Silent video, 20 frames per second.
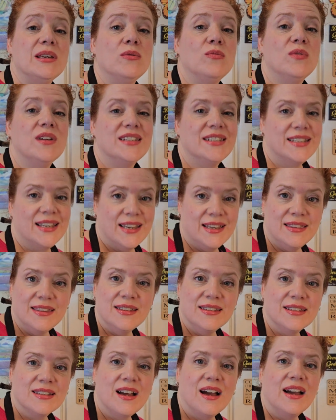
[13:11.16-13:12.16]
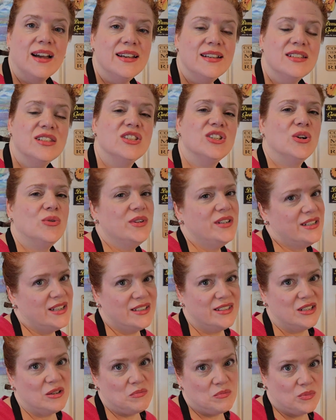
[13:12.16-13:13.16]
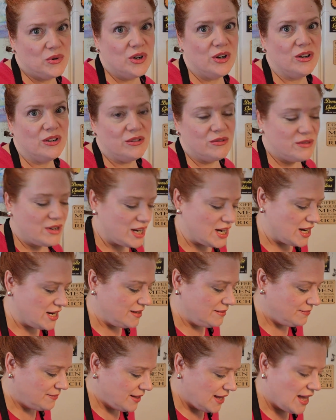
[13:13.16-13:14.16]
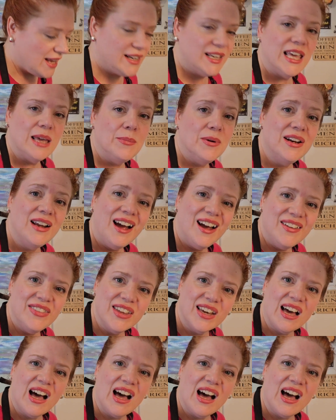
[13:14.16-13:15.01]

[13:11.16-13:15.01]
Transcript: be whisking this, guys, so it doesn't burn, okay? And keep an eye on the